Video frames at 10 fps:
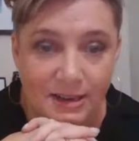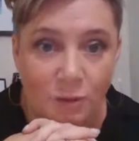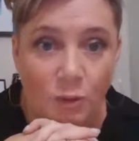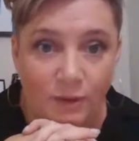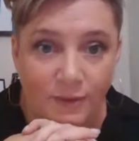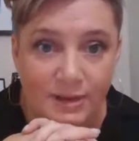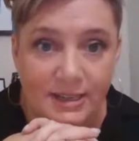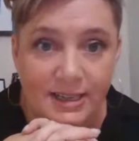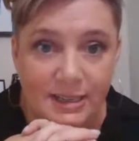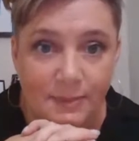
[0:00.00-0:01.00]
all of those
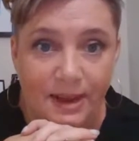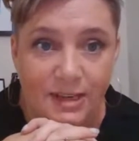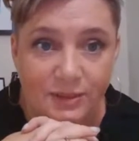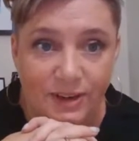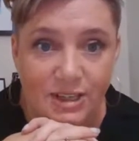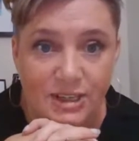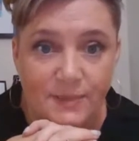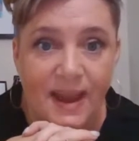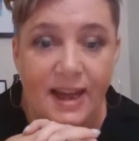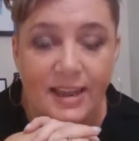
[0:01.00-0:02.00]
classic page features
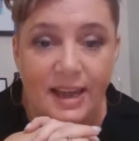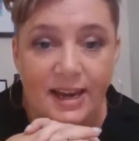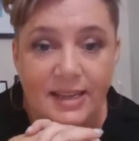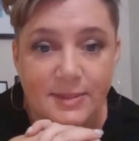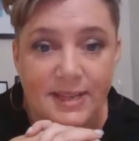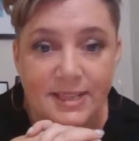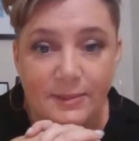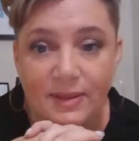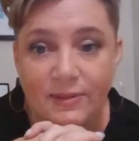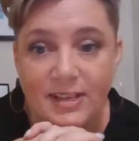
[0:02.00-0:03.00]
back. That has been
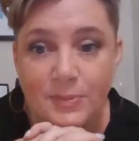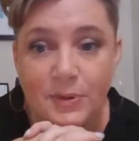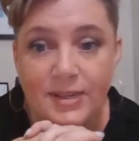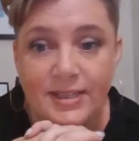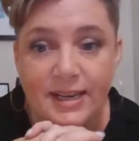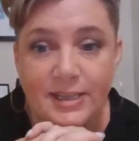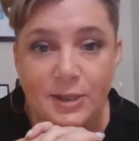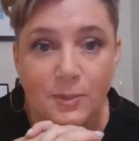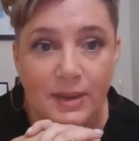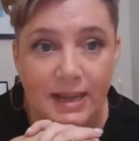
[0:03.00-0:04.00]
something Facebook has said.
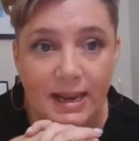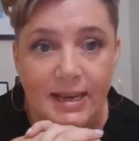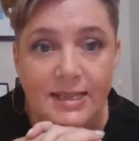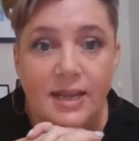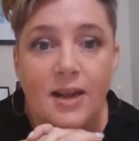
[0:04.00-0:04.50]
So please